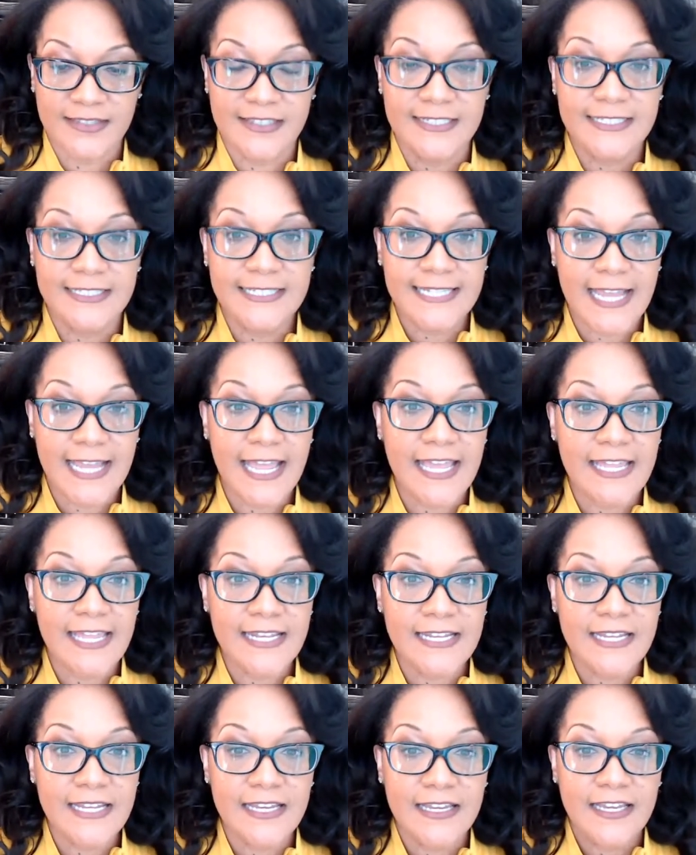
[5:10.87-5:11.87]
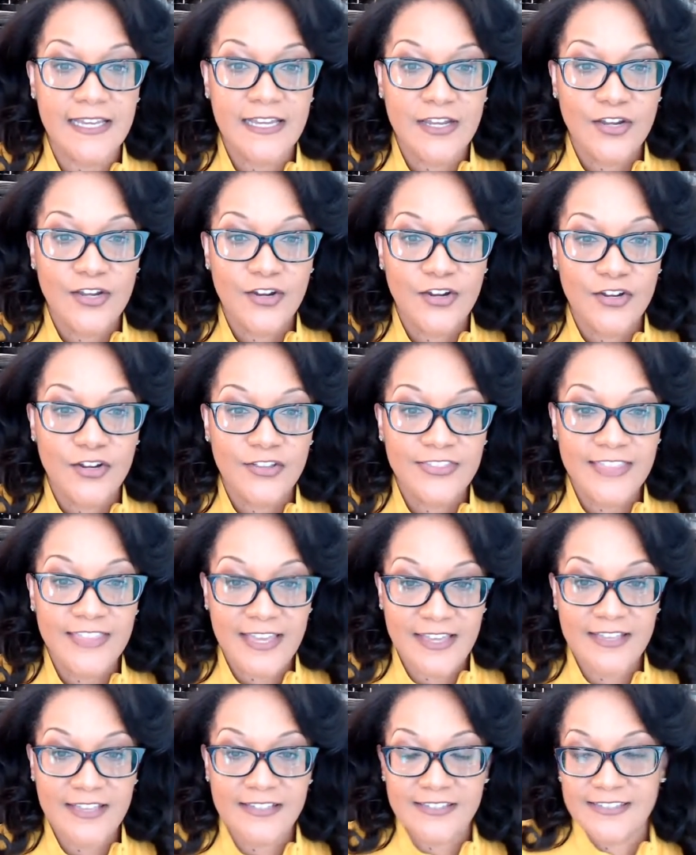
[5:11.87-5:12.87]
The 10
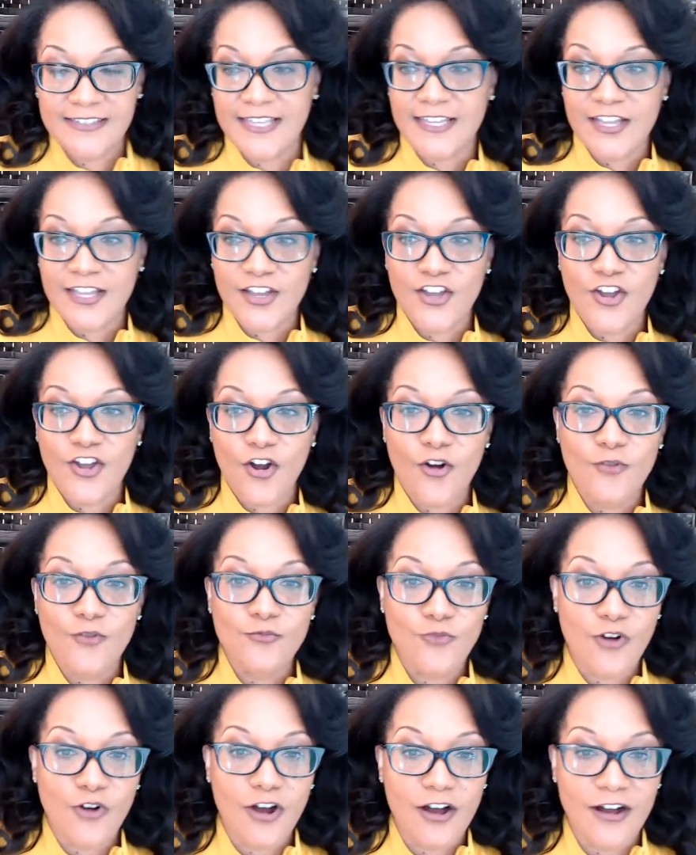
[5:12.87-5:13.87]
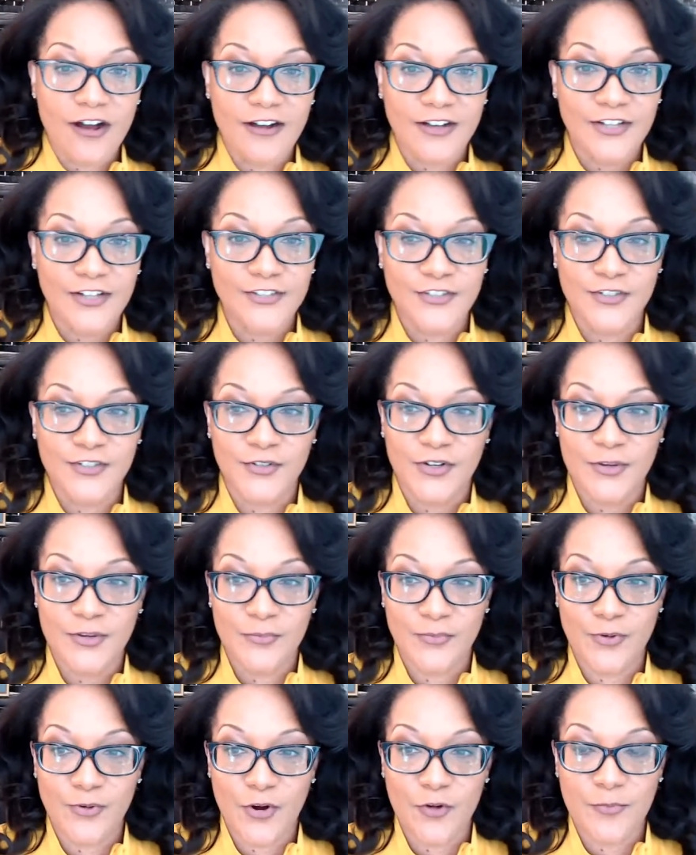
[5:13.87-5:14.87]
things that can go wrong
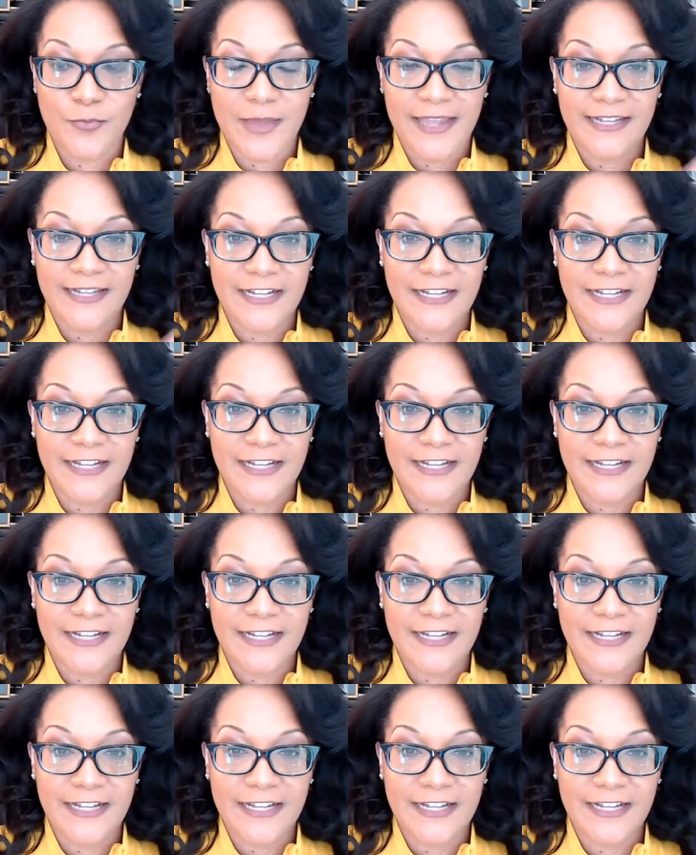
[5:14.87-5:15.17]
during probate.